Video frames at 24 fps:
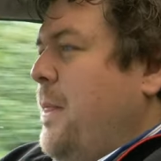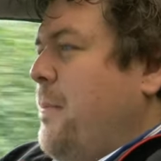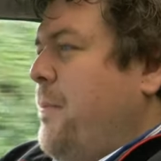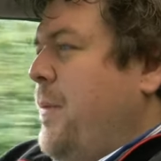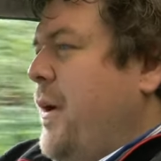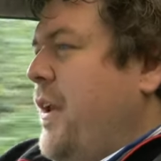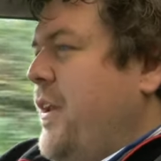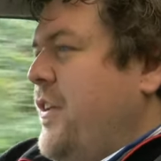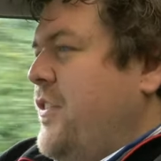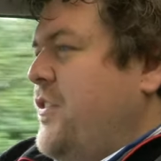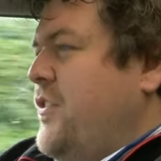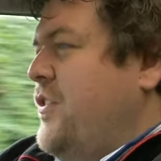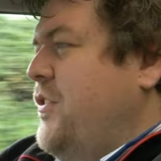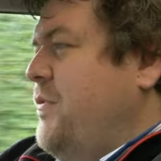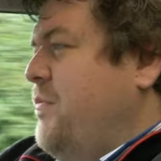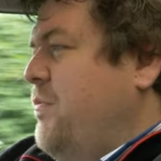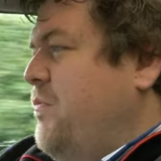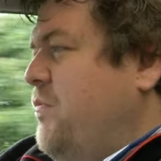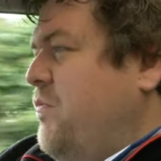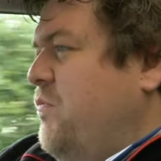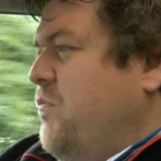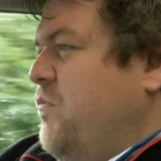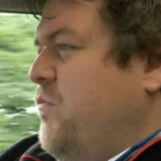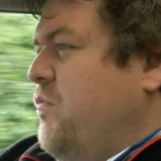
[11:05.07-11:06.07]
but it's
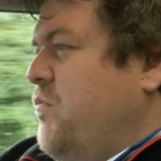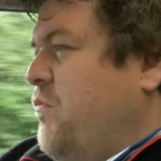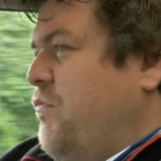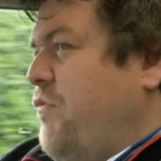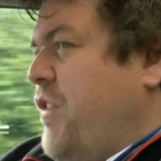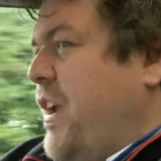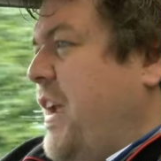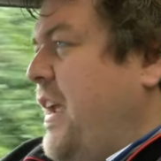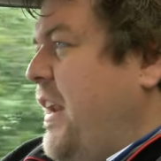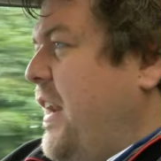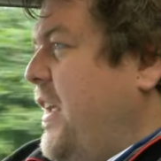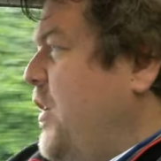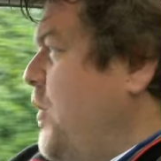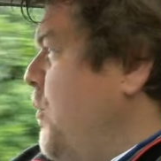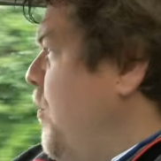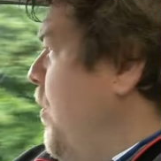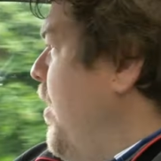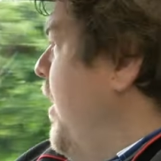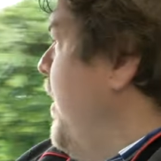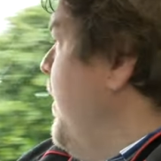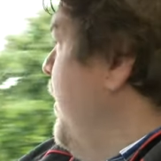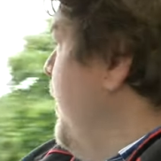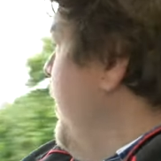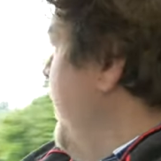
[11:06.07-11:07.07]
really
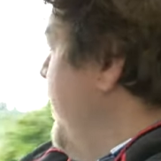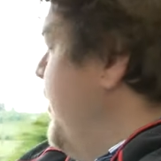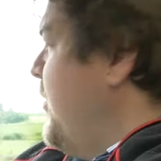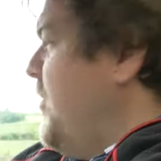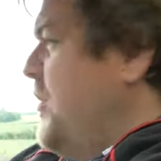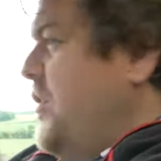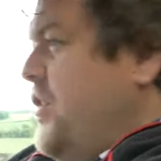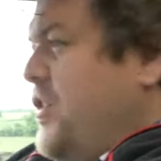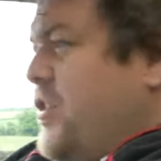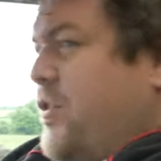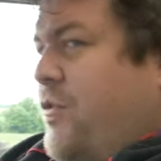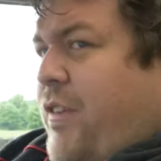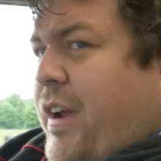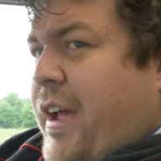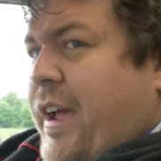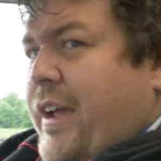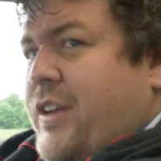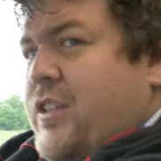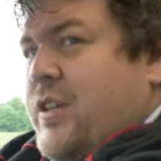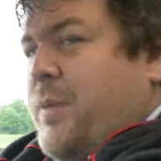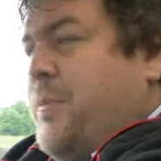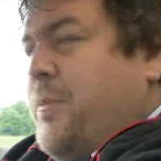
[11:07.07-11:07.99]
quite nice and direct.